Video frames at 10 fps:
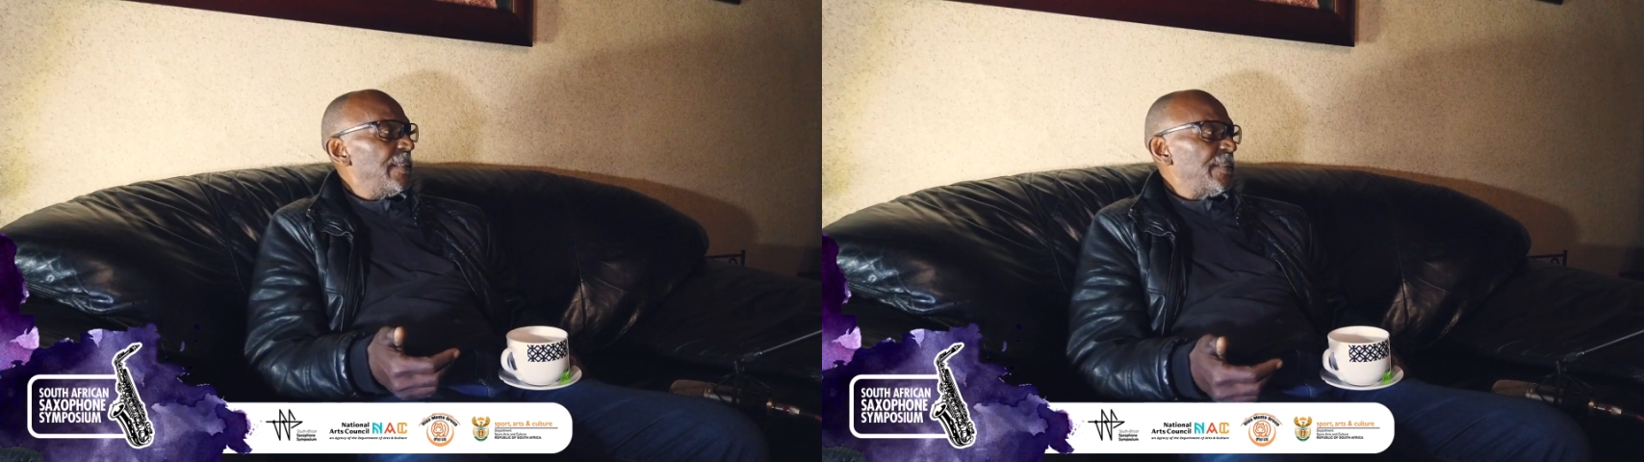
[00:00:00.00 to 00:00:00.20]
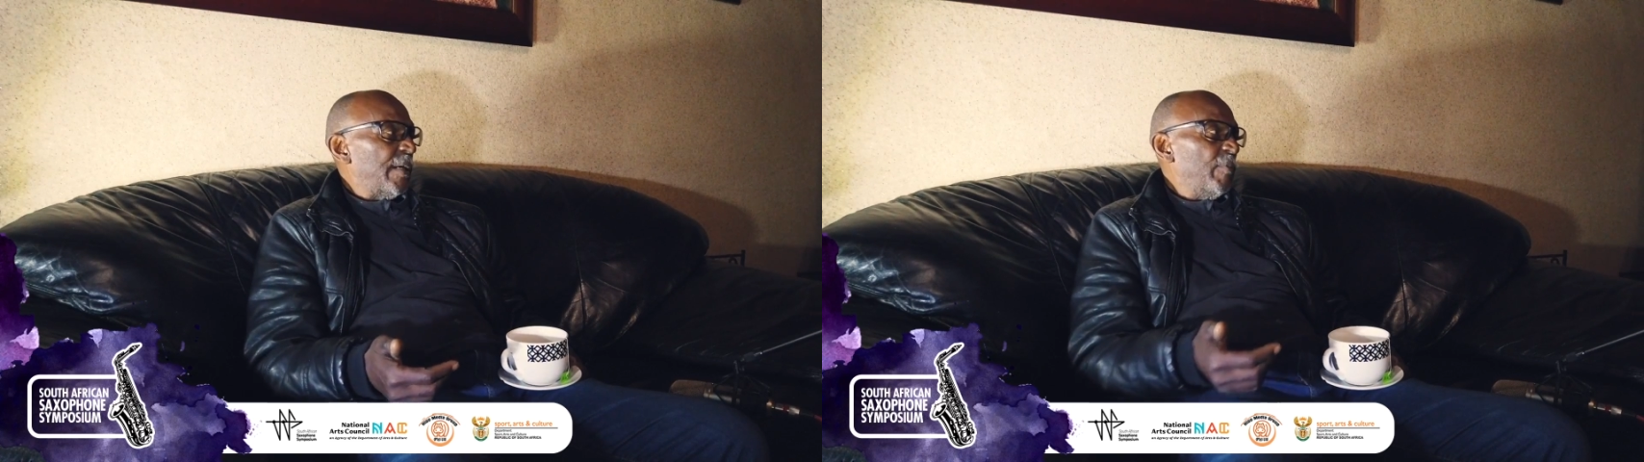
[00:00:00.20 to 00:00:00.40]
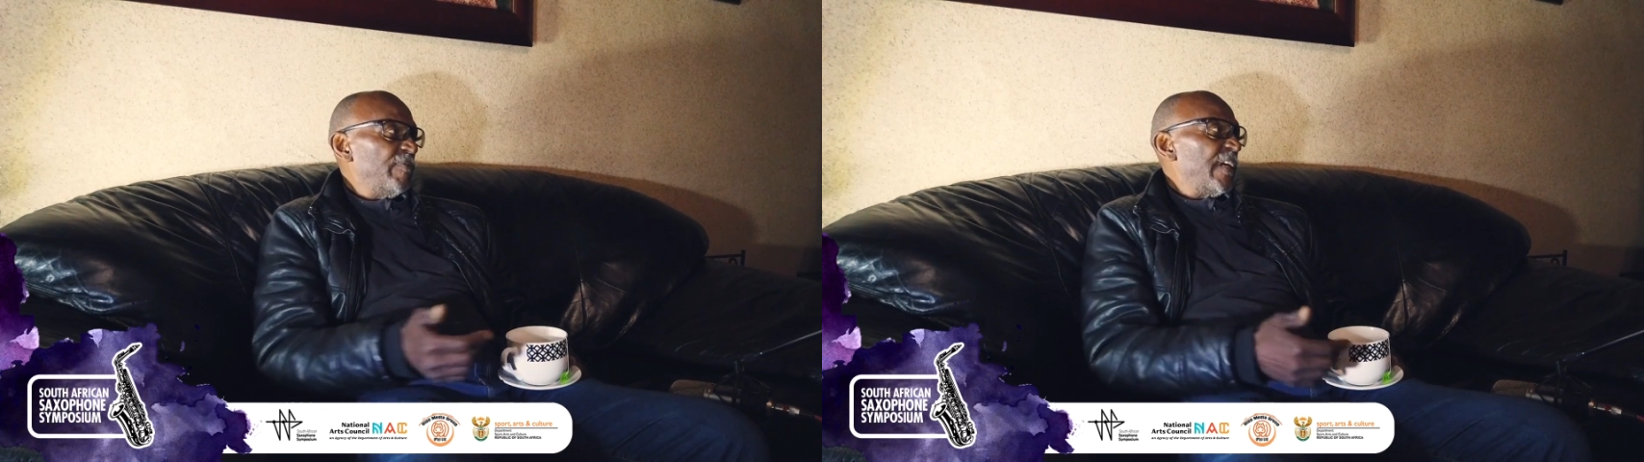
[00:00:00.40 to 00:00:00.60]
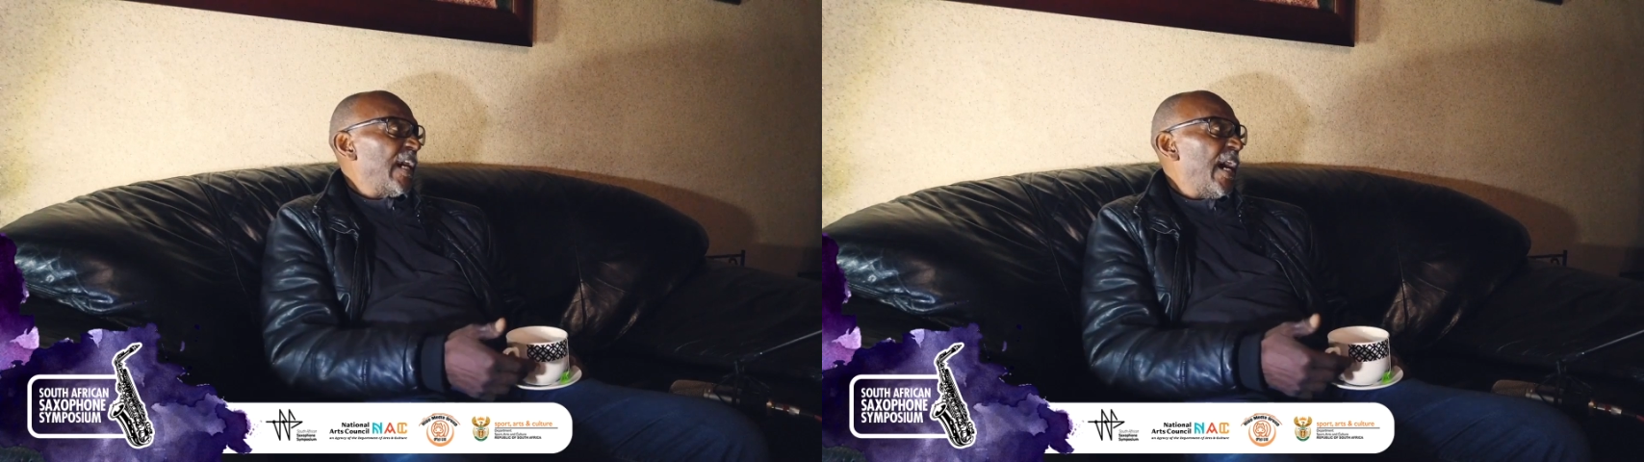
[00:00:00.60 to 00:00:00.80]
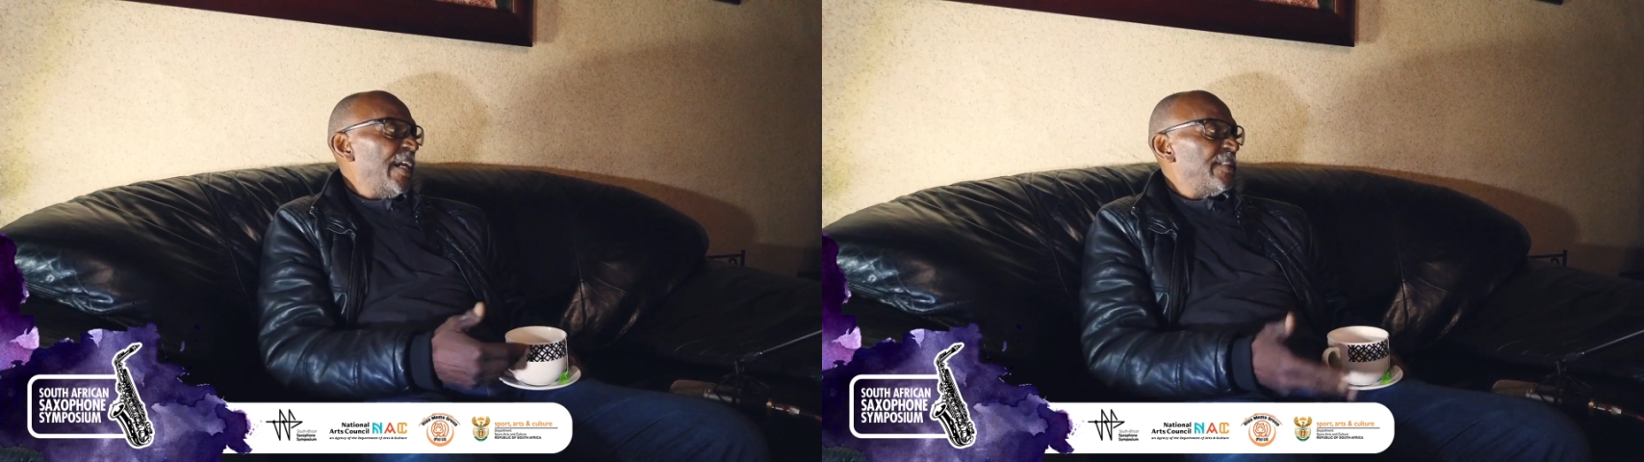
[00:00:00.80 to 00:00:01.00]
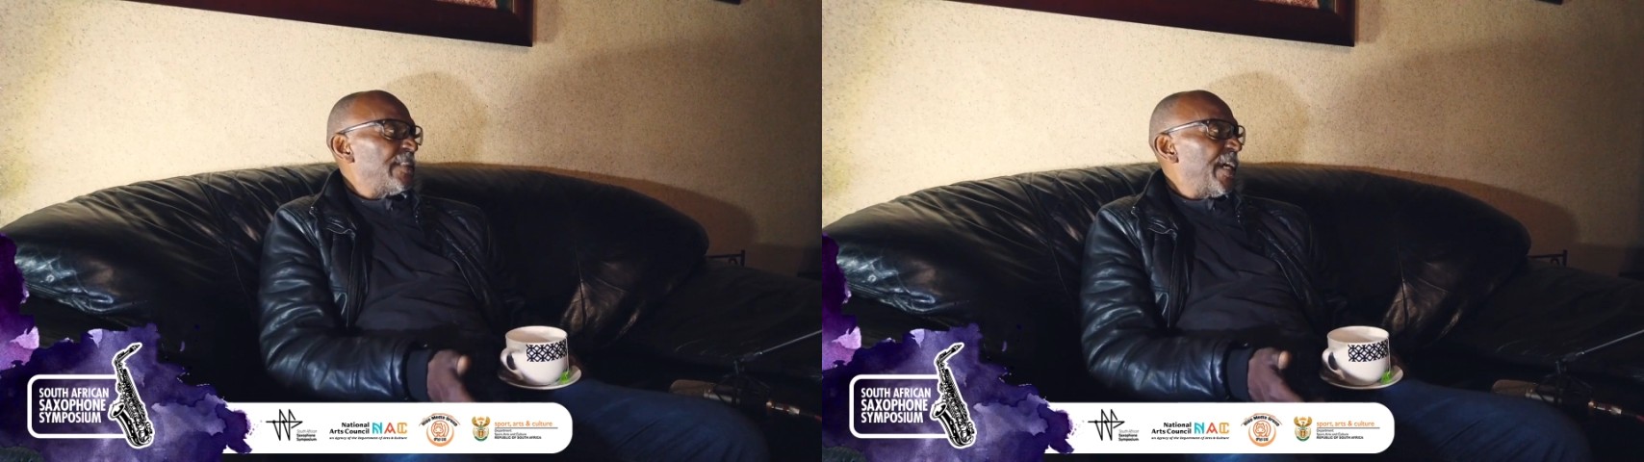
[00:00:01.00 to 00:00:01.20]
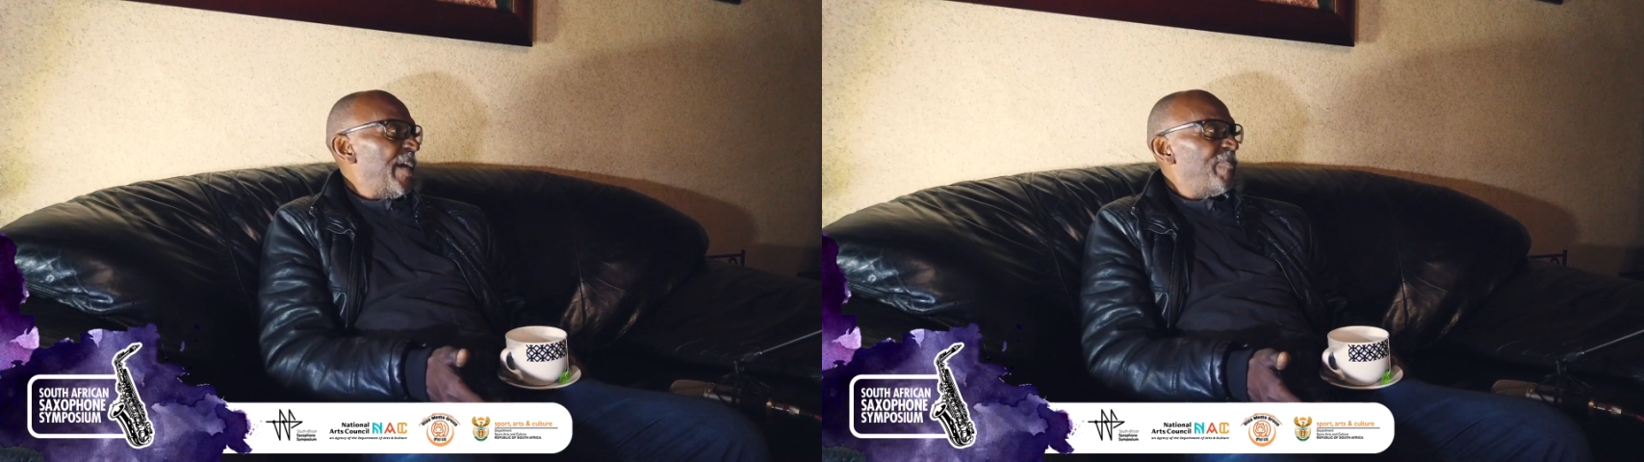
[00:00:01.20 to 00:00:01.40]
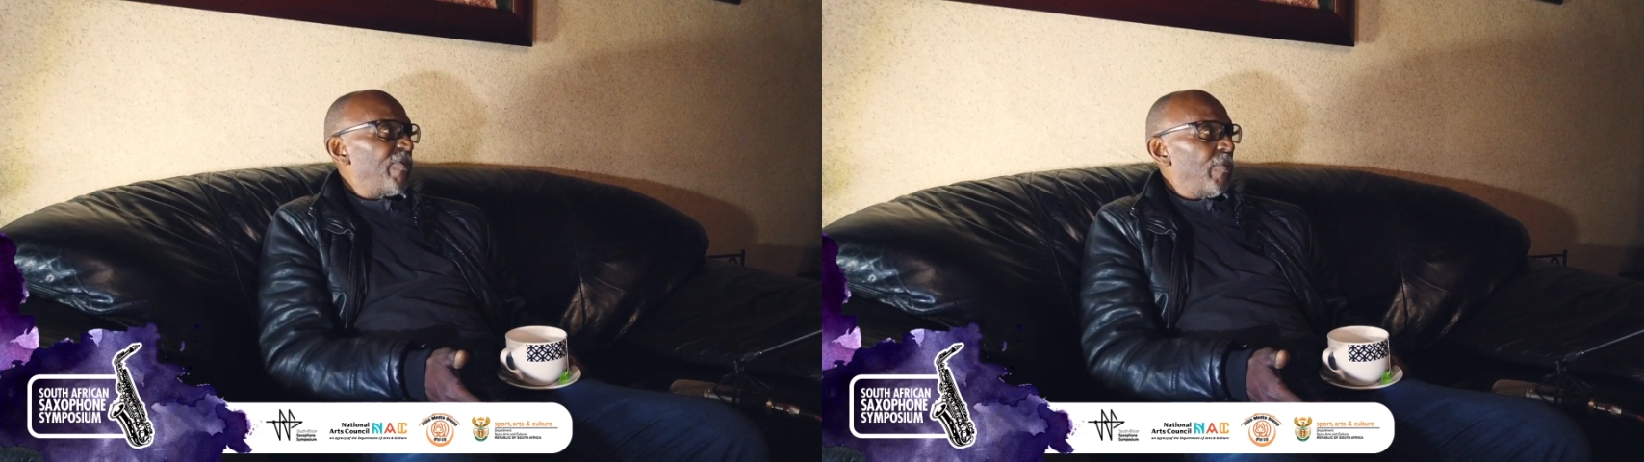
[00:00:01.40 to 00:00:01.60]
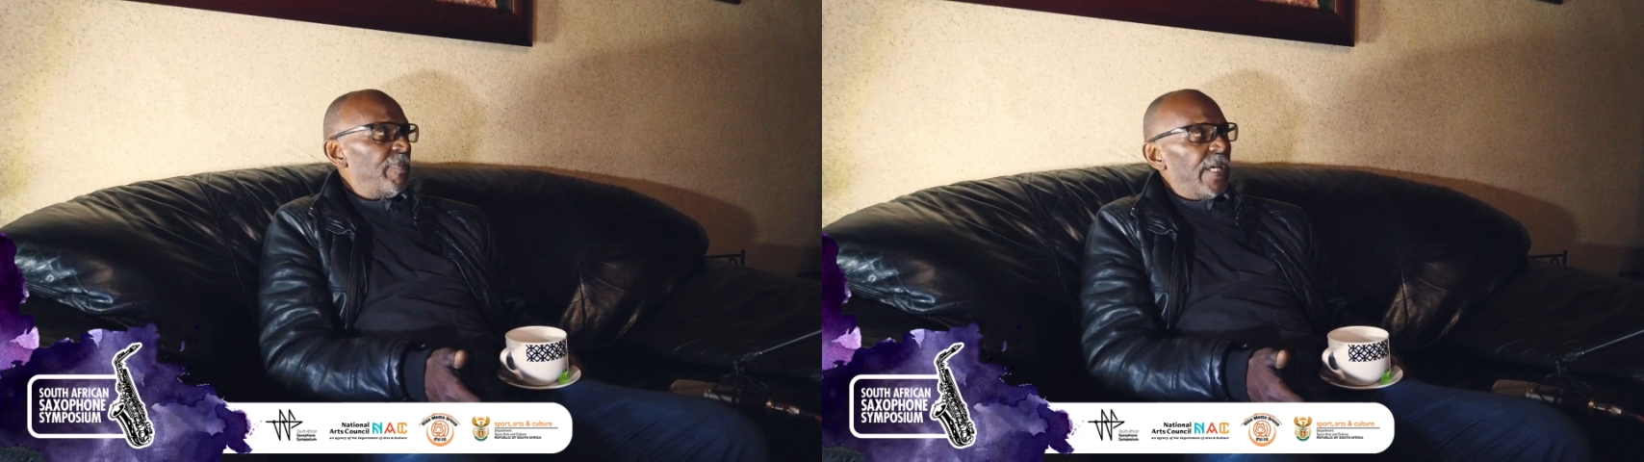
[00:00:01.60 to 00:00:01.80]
some of the guys came from